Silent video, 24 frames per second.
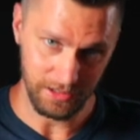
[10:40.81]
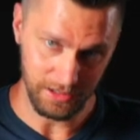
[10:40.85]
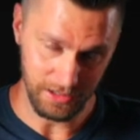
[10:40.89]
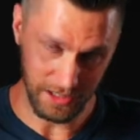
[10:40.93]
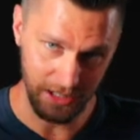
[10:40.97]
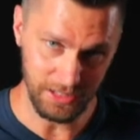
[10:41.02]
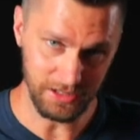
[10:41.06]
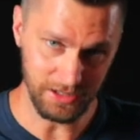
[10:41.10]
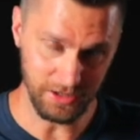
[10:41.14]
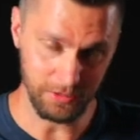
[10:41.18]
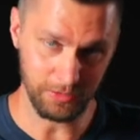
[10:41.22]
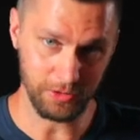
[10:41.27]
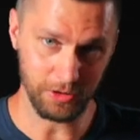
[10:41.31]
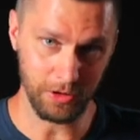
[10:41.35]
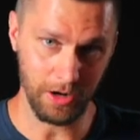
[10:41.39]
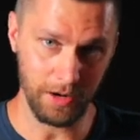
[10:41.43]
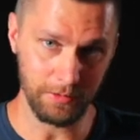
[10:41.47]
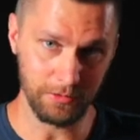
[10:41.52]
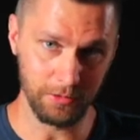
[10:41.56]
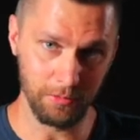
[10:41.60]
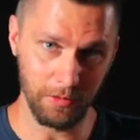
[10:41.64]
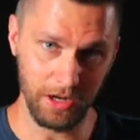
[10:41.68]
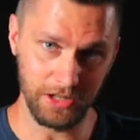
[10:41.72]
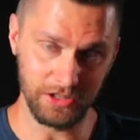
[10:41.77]
hit
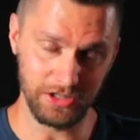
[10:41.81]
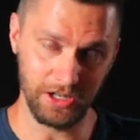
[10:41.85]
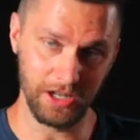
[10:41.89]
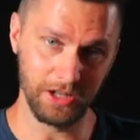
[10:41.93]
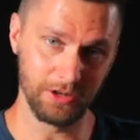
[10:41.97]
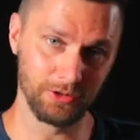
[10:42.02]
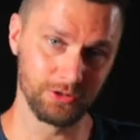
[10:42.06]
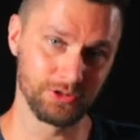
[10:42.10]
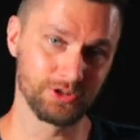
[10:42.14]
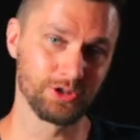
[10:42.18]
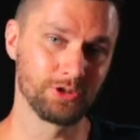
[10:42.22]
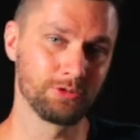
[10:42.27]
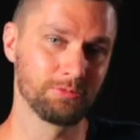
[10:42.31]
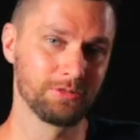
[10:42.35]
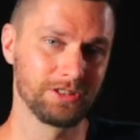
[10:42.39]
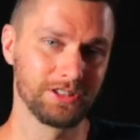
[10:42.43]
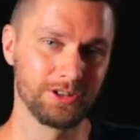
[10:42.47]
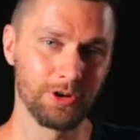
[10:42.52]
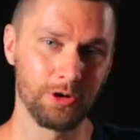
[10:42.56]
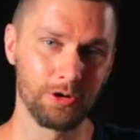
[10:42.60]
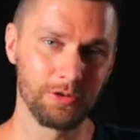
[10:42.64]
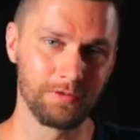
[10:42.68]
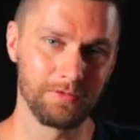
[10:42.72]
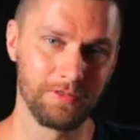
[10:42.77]
subscribe to my channel so you'll be
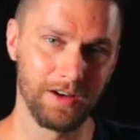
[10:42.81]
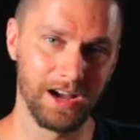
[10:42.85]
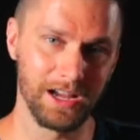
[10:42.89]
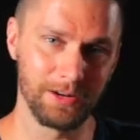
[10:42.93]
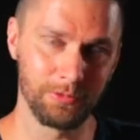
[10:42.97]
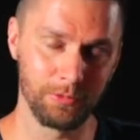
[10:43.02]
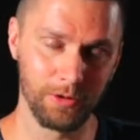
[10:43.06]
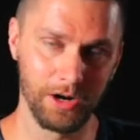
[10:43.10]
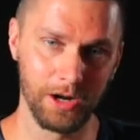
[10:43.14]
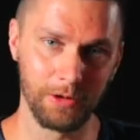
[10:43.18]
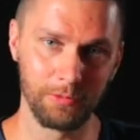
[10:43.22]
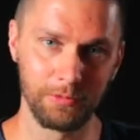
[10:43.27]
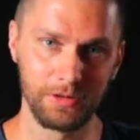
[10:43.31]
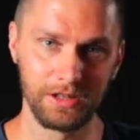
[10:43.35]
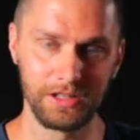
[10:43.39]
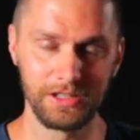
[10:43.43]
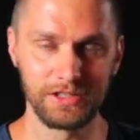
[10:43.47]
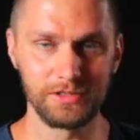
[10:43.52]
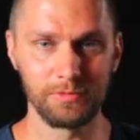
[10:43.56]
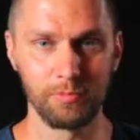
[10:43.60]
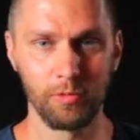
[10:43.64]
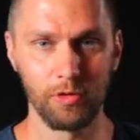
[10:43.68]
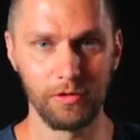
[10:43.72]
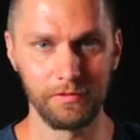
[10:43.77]
notified when I
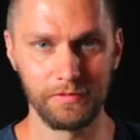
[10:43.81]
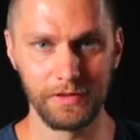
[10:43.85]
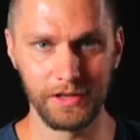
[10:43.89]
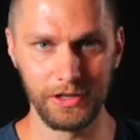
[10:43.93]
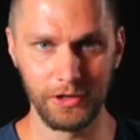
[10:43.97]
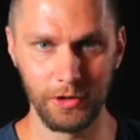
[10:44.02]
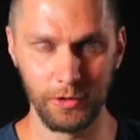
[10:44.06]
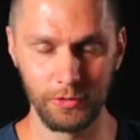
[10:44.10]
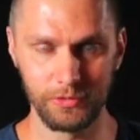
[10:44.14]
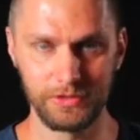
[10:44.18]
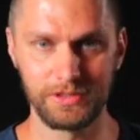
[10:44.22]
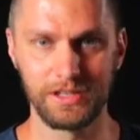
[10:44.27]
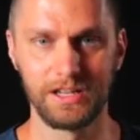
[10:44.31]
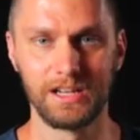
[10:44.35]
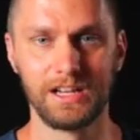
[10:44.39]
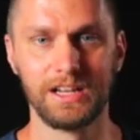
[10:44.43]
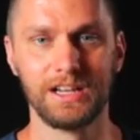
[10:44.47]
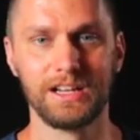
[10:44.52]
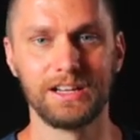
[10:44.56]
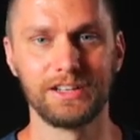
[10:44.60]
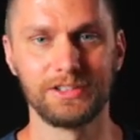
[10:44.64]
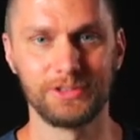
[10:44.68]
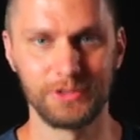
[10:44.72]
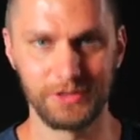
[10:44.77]
release more videos
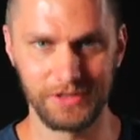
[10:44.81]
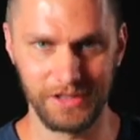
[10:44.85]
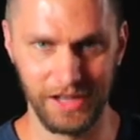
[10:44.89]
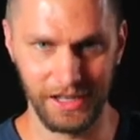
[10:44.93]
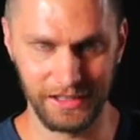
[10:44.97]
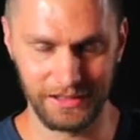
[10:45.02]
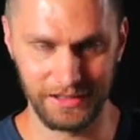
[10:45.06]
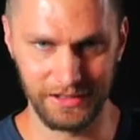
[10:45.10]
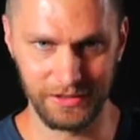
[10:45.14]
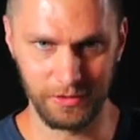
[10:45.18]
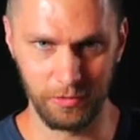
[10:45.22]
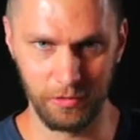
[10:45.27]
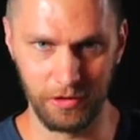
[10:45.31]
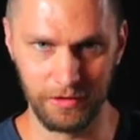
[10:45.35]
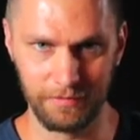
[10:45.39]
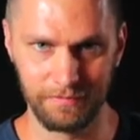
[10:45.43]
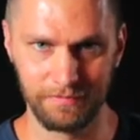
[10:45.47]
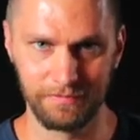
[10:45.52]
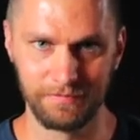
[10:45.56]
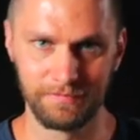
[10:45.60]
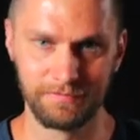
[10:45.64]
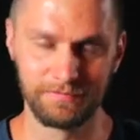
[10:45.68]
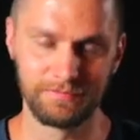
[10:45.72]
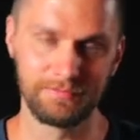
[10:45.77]
just like this one.
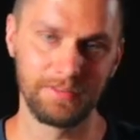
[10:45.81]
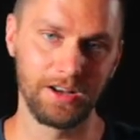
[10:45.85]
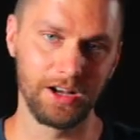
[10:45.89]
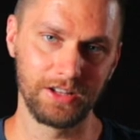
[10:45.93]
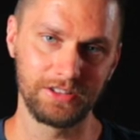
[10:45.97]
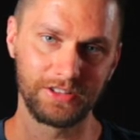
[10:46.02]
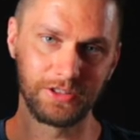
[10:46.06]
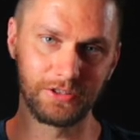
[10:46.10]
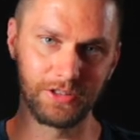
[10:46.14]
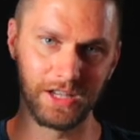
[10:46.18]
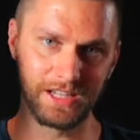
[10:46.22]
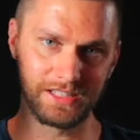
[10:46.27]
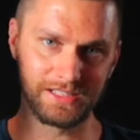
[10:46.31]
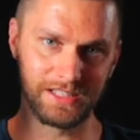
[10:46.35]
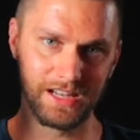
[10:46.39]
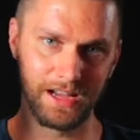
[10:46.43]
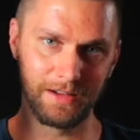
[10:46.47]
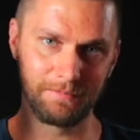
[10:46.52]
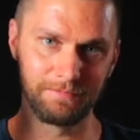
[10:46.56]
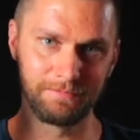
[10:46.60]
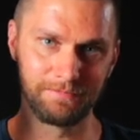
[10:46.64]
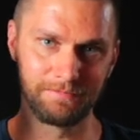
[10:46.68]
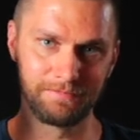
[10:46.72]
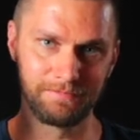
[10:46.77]
Until next
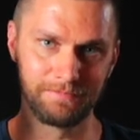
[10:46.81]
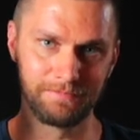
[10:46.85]
time.